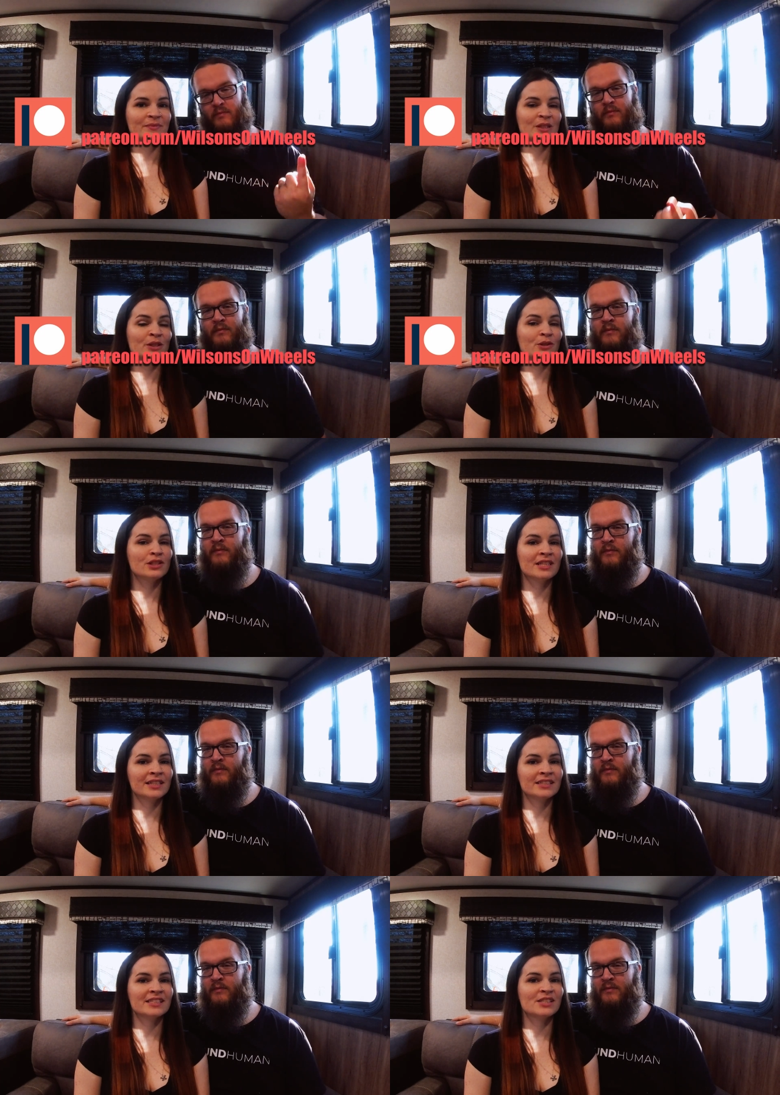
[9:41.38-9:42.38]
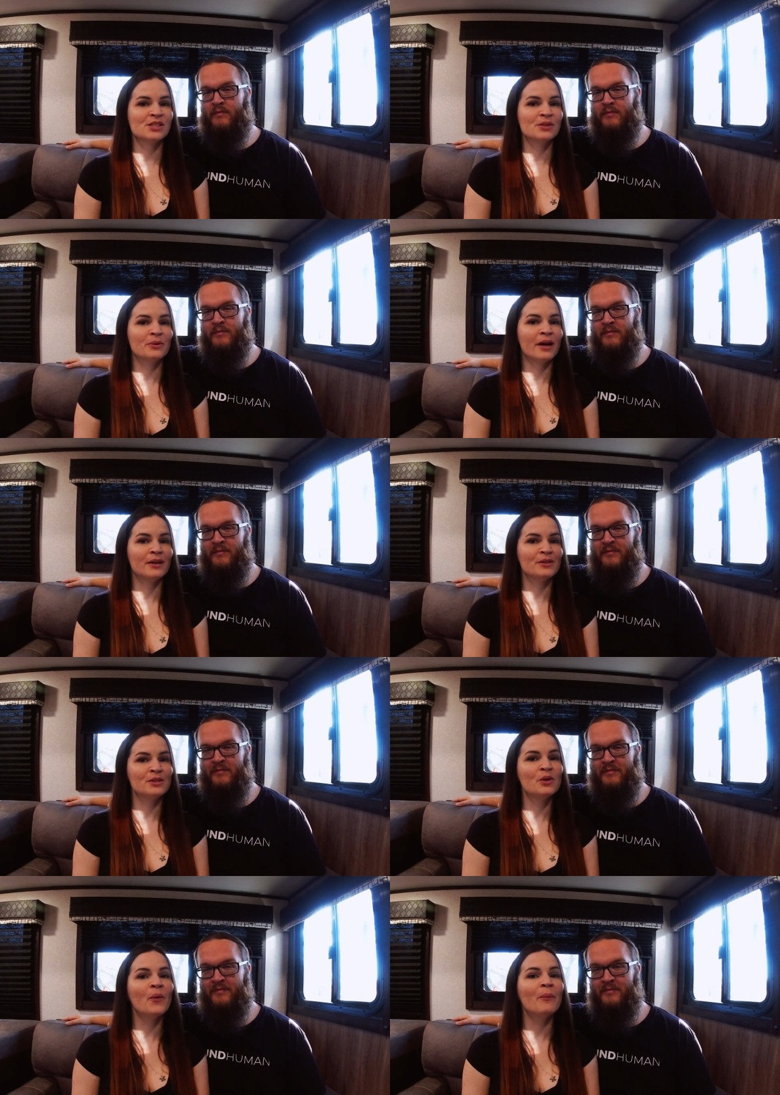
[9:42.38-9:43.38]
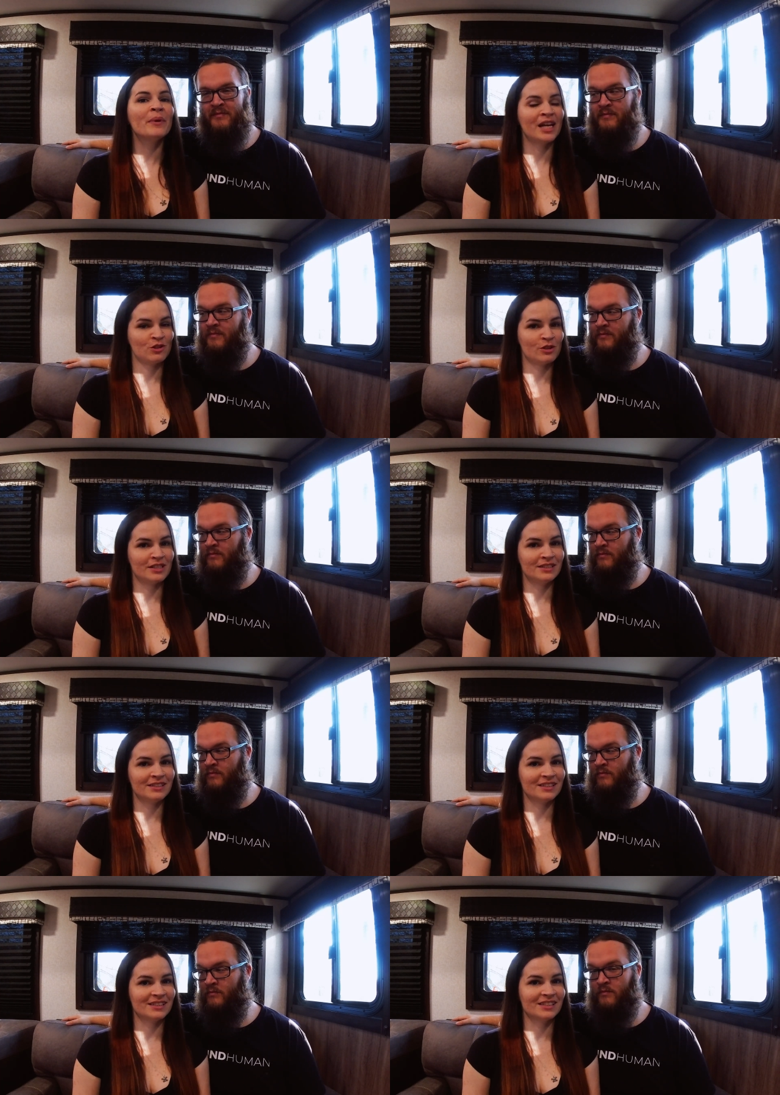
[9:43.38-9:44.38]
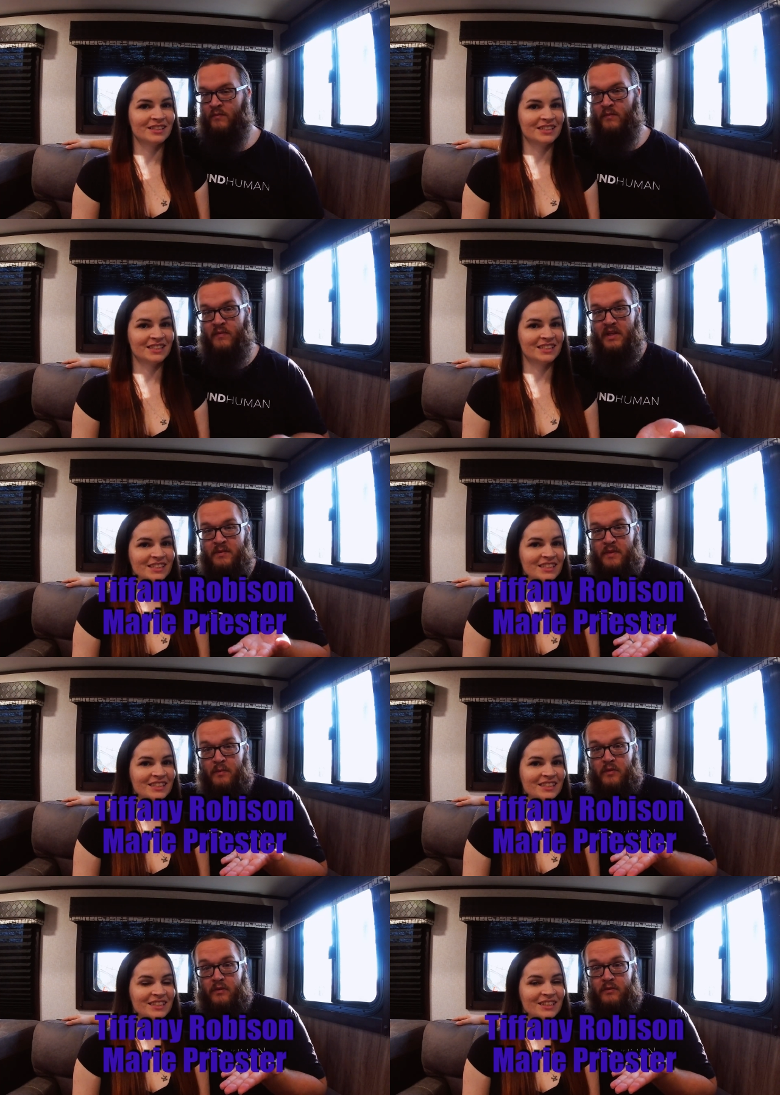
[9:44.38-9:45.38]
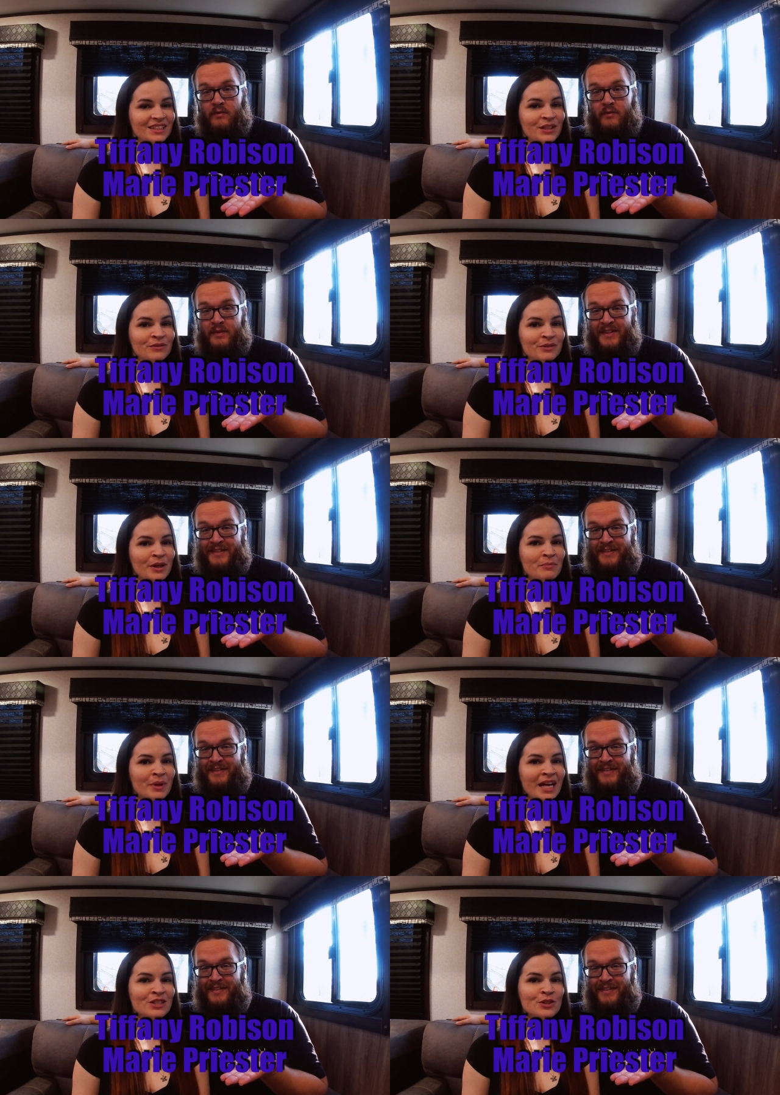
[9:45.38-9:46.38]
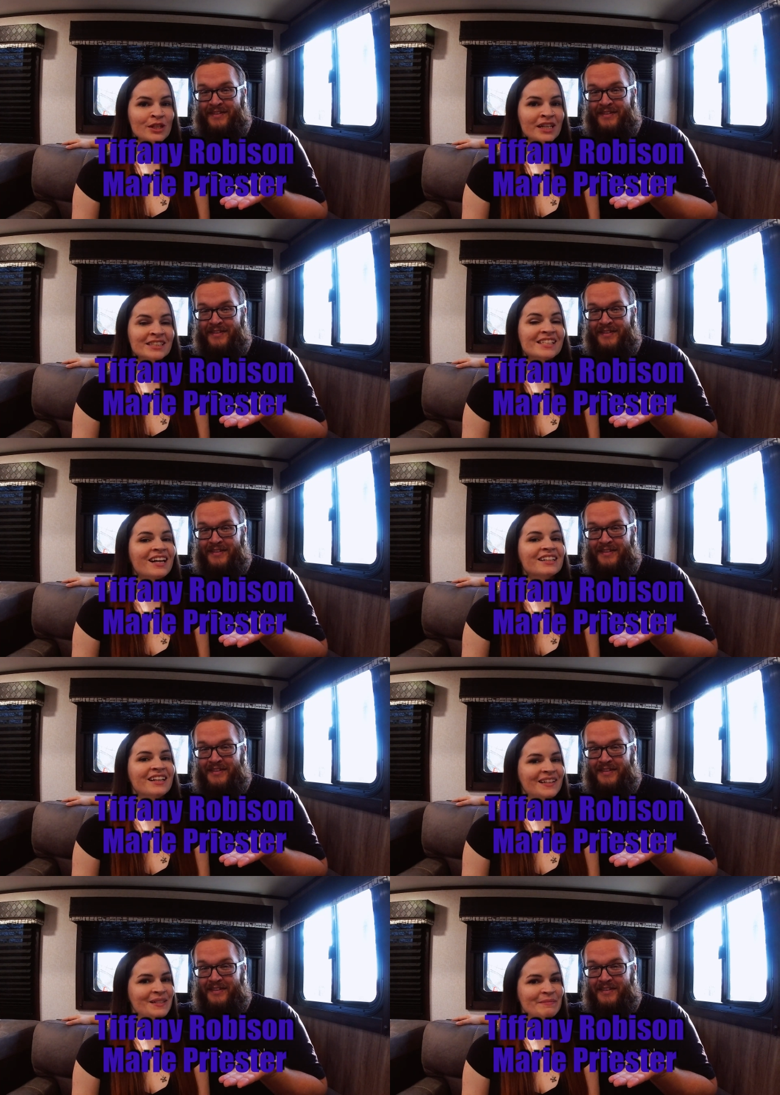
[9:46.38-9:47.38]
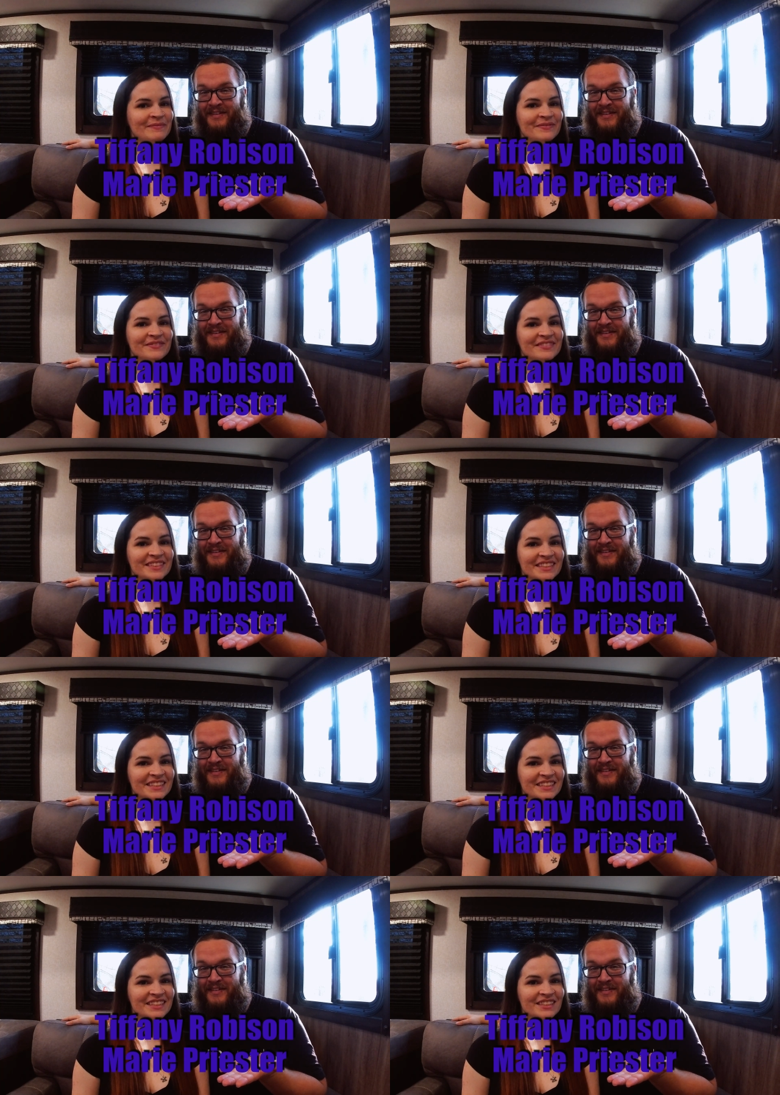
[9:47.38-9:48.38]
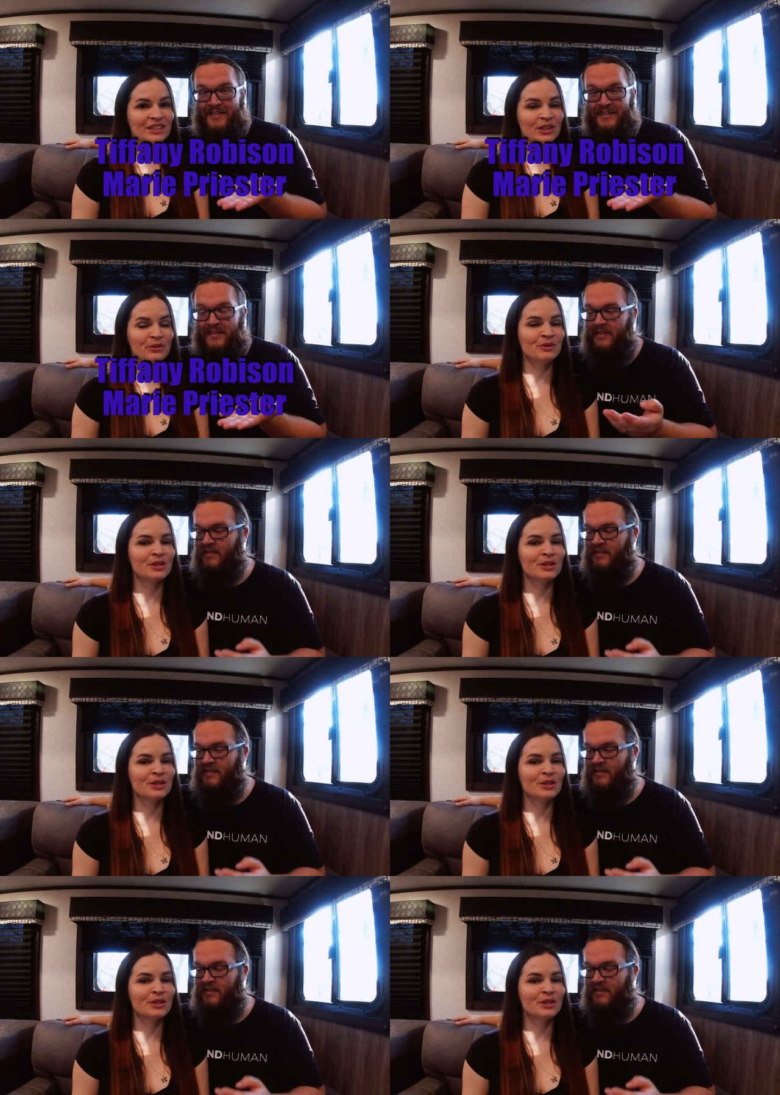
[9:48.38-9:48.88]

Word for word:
Speaker 1: Huge thanks to our new patrons.
Speaker 2: These people.
Speaker 1: Over on patreon dot com. You